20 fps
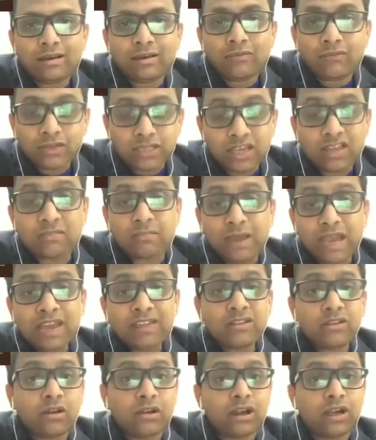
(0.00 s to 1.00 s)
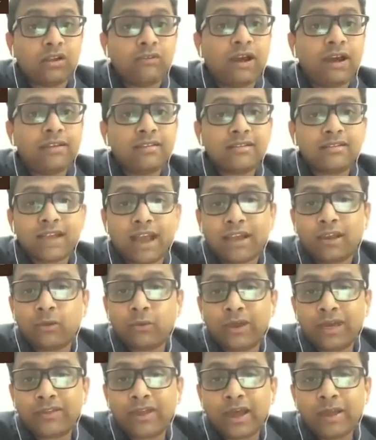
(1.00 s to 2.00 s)
which is based on advanced
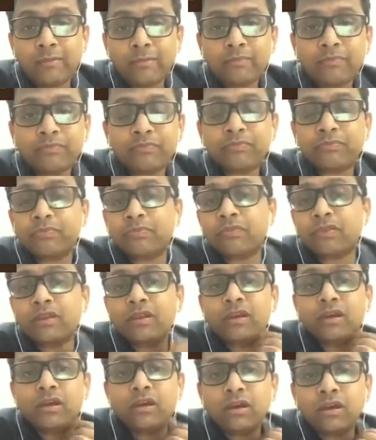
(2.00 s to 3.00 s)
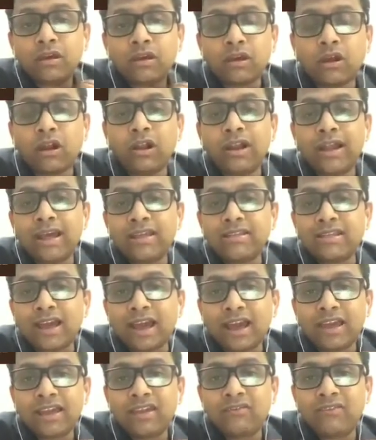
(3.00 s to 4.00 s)
Ayurveda called as
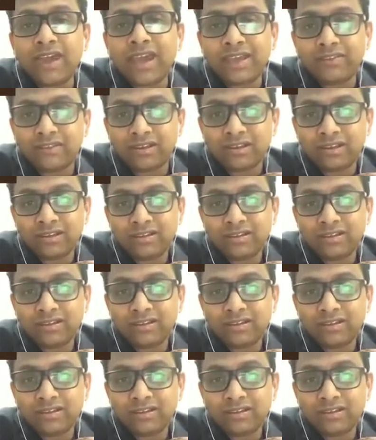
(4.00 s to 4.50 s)
I-VED.